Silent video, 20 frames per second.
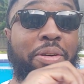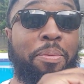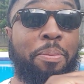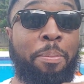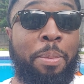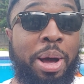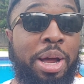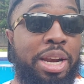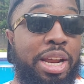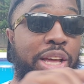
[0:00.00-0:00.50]

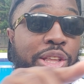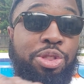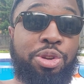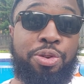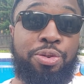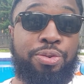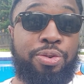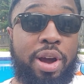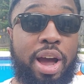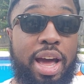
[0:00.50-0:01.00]
Monday
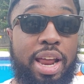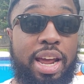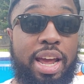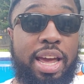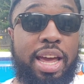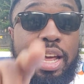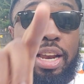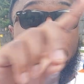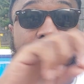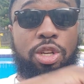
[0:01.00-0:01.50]
through
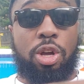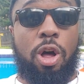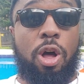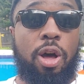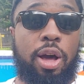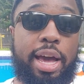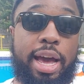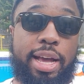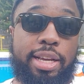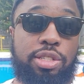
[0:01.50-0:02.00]
Friday and it's
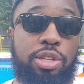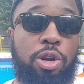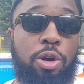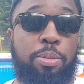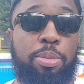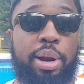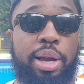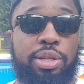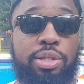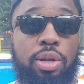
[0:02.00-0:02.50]
all gas, no
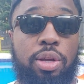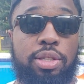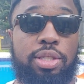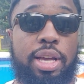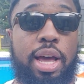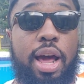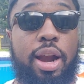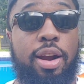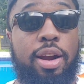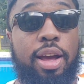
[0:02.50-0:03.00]
brakes on
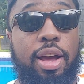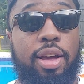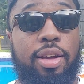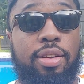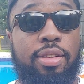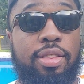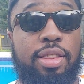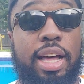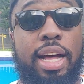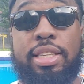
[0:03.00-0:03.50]
Saturday.
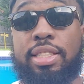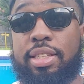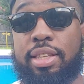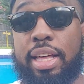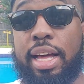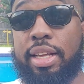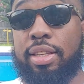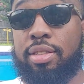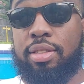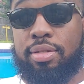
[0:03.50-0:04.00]
That's
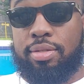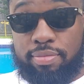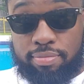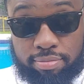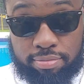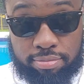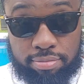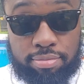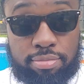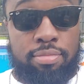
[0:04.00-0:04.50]

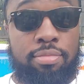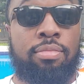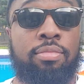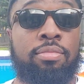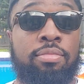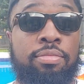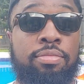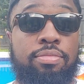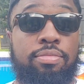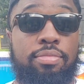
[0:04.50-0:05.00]

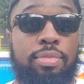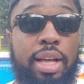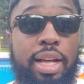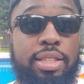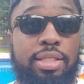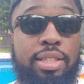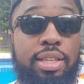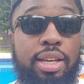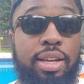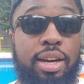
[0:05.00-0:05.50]

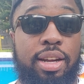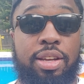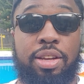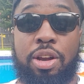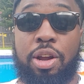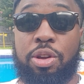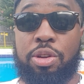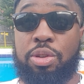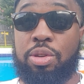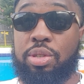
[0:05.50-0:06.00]
the,
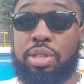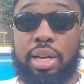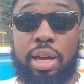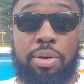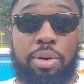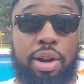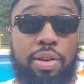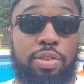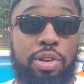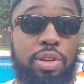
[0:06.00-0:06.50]
you say
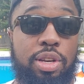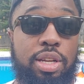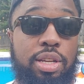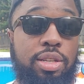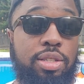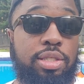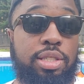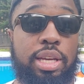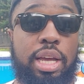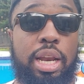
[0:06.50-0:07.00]
whatever you
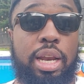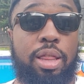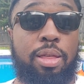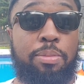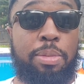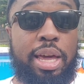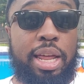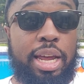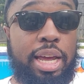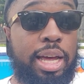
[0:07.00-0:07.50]
need to say to the
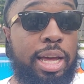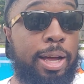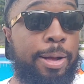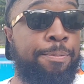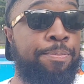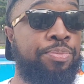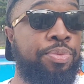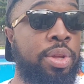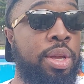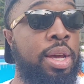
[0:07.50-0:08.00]
media
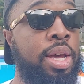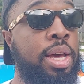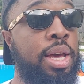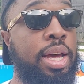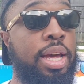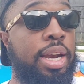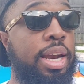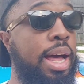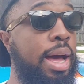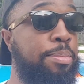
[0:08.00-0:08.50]

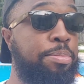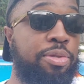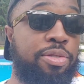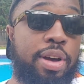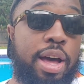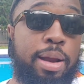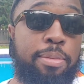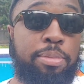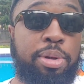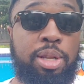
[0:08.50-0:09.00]
and not
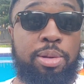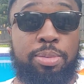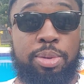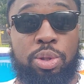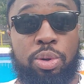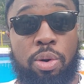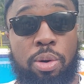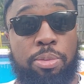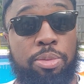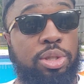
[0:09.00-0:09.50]
provide them
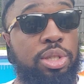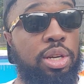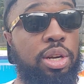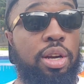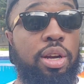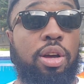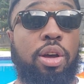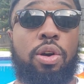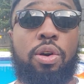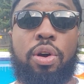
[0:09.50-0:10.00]
bulletin
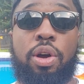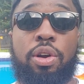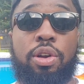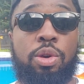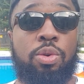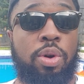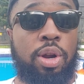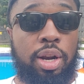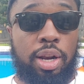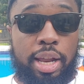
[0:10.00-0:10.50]
material, or
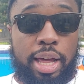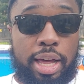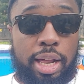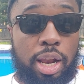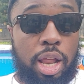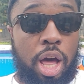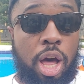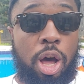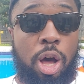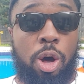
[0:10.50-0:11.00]
you want to lay
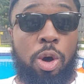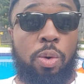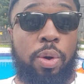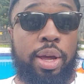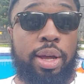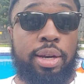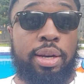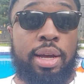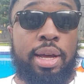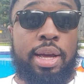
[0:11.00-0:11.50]
low
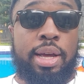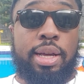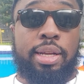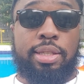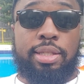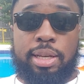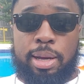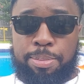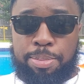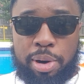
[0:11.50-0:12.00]
and
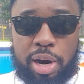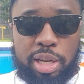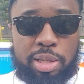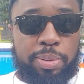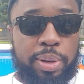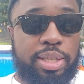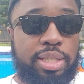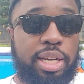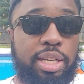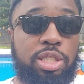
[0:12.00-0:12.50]
temper
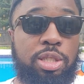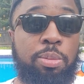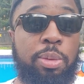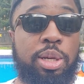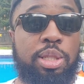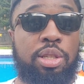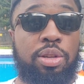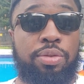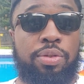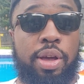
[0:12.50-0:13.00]
expectations
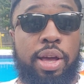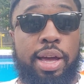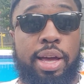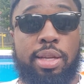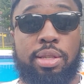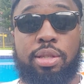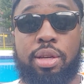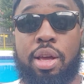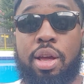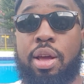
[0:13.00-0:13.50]
amongst the
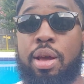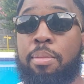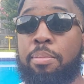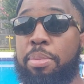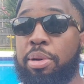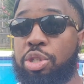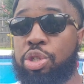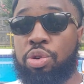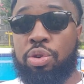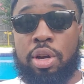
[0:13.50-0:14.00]
fans,
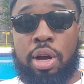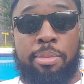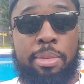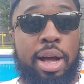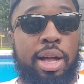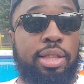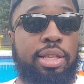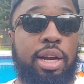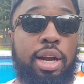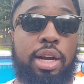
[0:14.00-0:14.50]
but you come
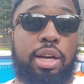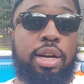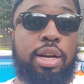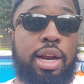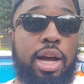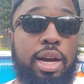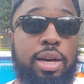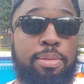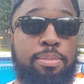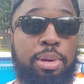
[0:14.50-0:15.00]
out there and you're
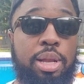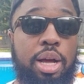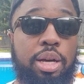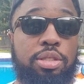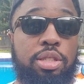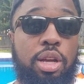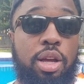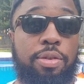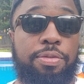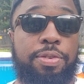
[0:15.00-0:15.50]
knocking
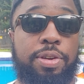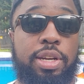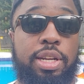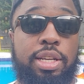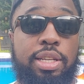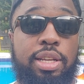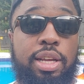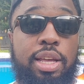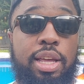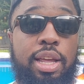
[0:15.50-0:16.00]
blocks off
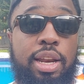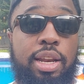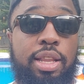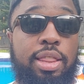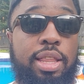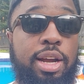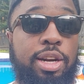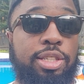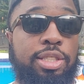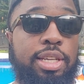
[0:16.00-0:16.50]
and
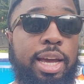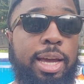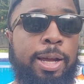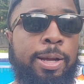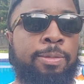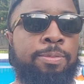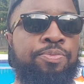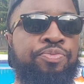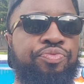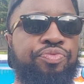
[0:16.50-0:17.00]
there's
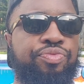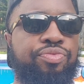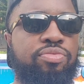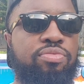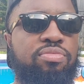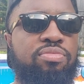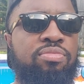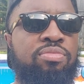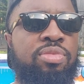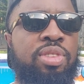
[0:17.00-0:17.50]
a
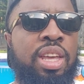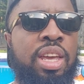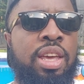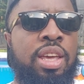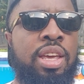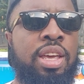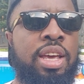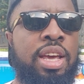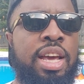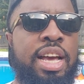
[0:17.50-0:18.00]

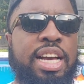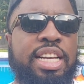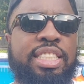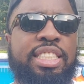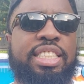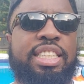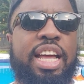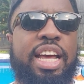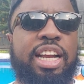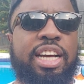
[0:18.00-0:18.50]

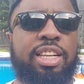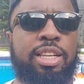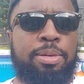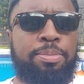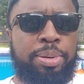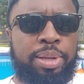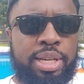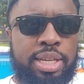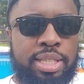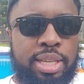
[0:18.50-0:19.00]
aesthetically
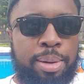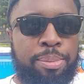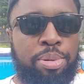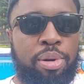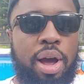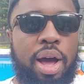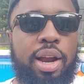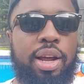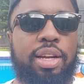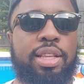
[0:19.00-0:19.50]
pleasing
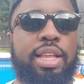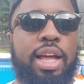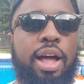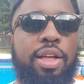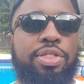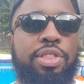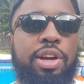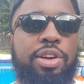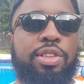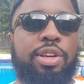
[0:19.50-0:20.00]
product
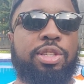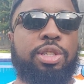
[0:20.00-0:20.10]
out there.